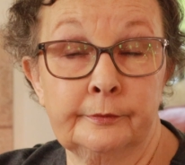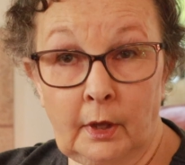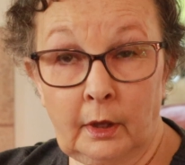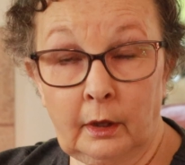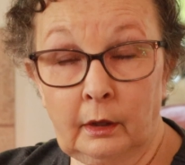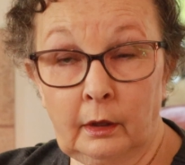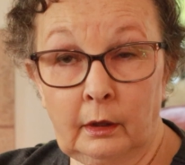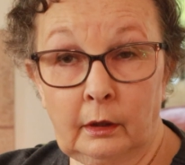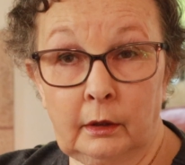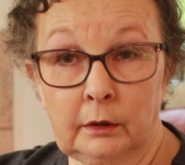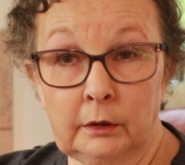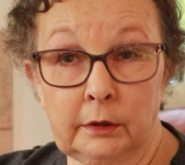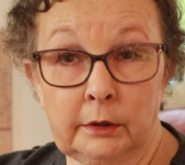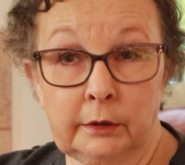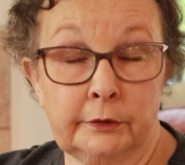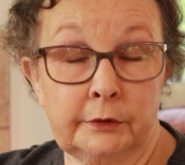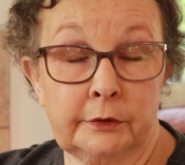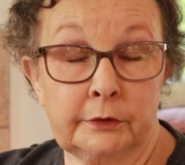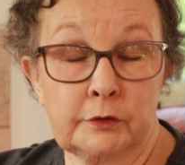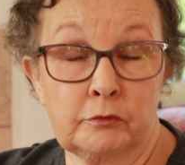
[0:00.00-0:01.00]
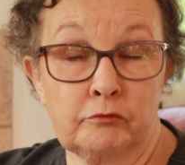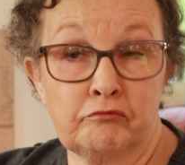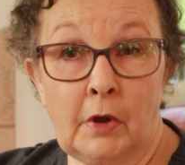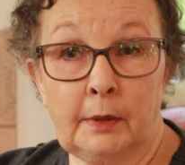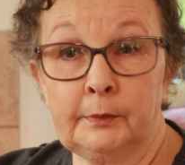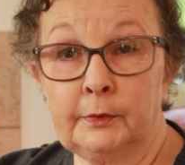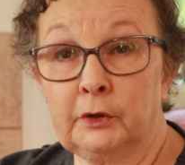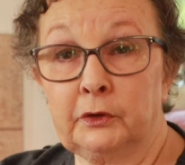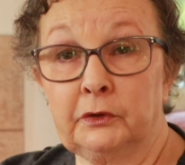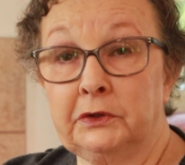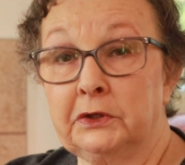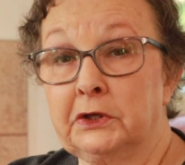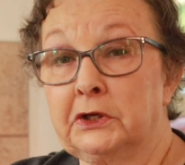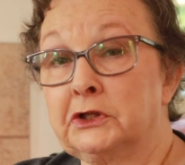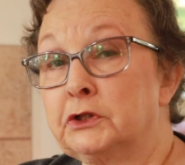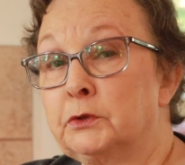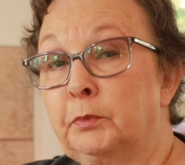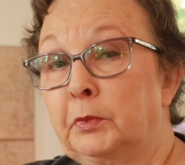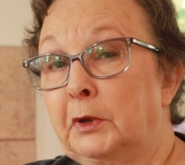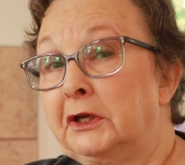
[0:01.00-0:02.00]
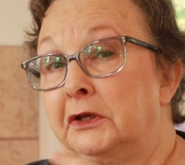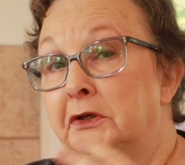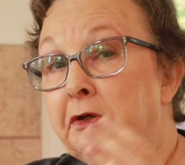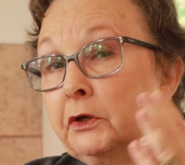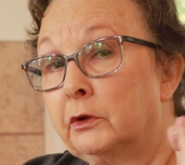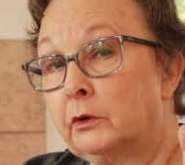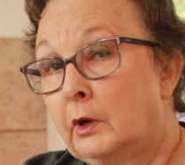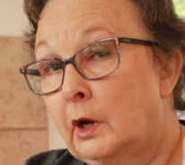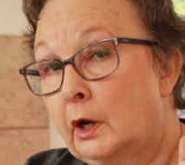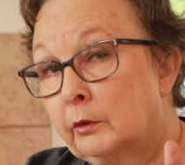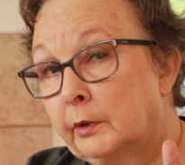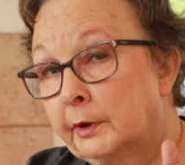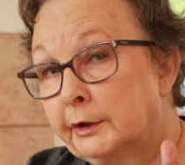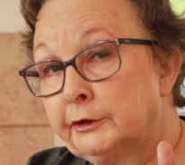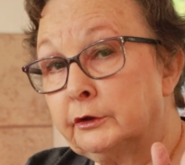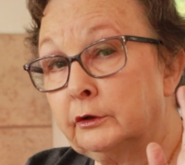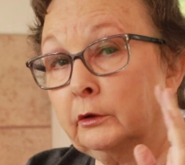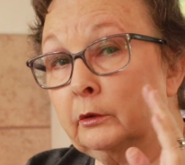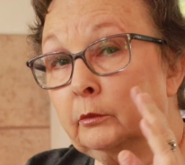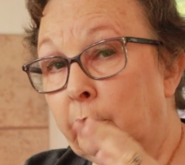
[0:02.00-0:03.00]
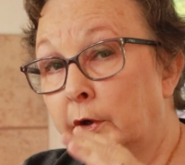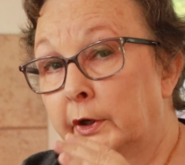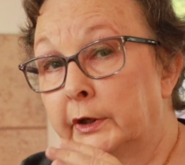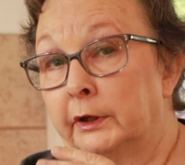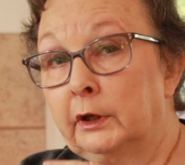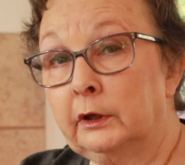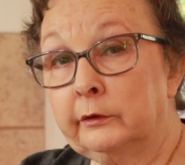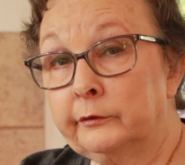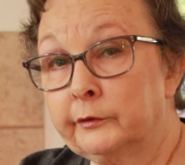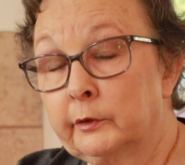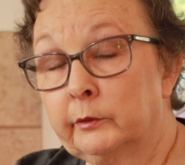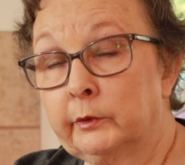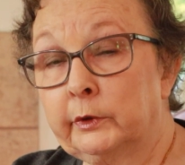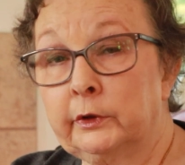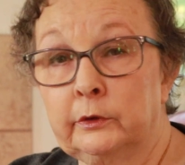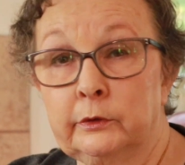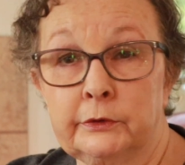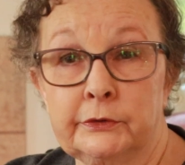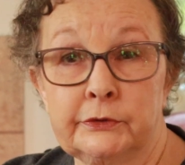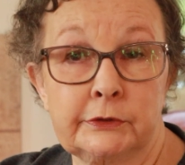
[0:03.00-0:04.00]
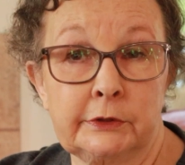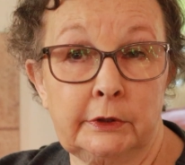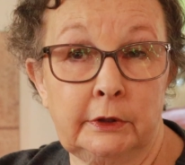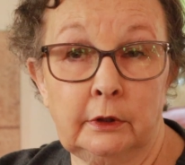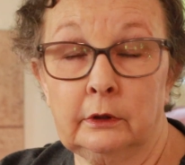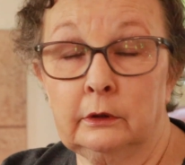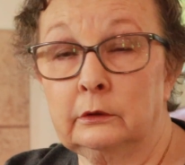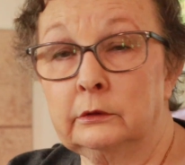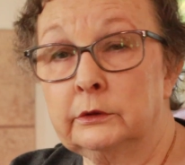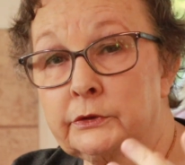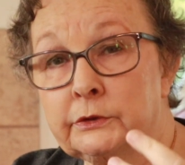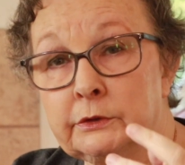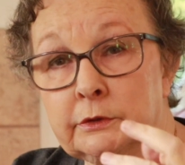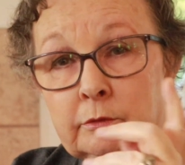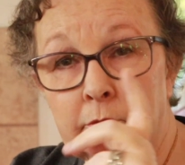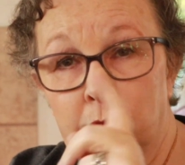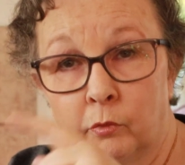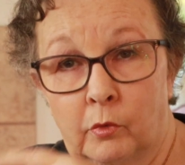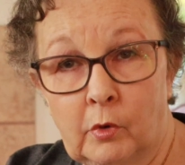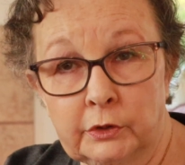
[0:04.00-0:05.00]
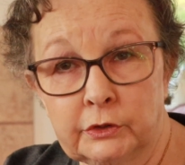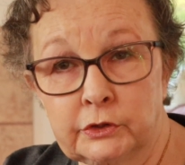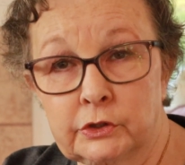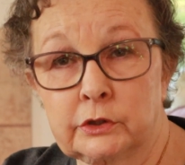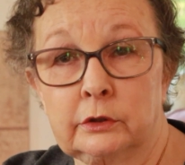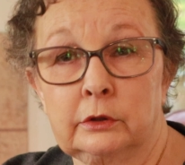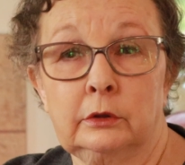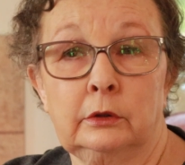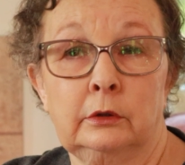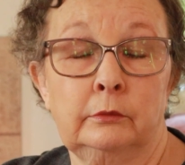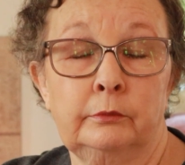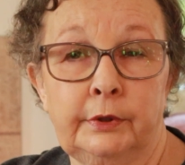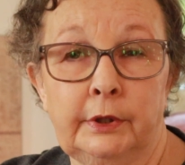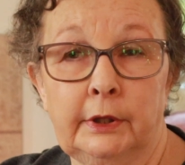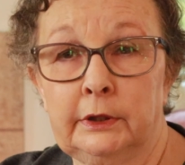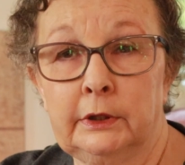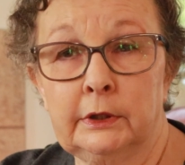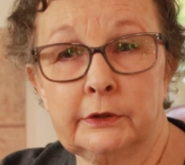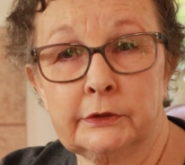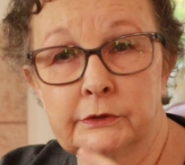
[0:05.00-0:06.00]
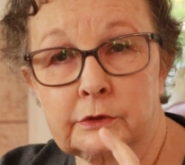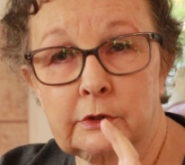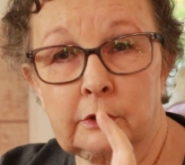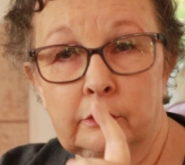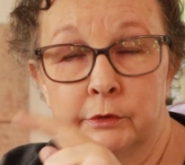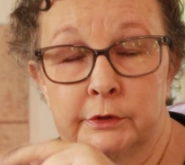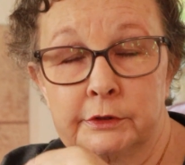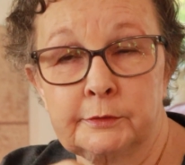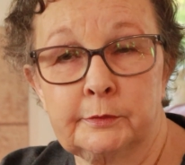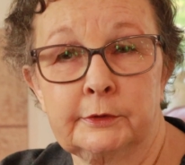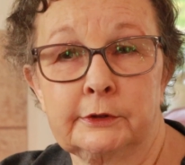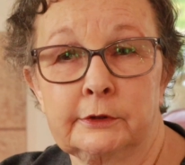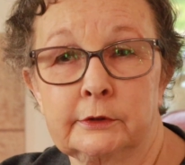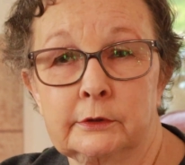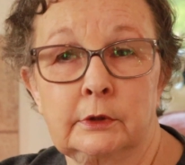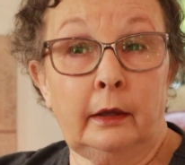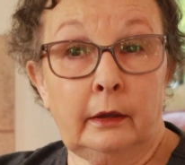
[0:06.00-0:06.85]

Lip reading: And I'm not going to explain to you how I do them right now. If you want to see it, just watch the playlist of Christmas.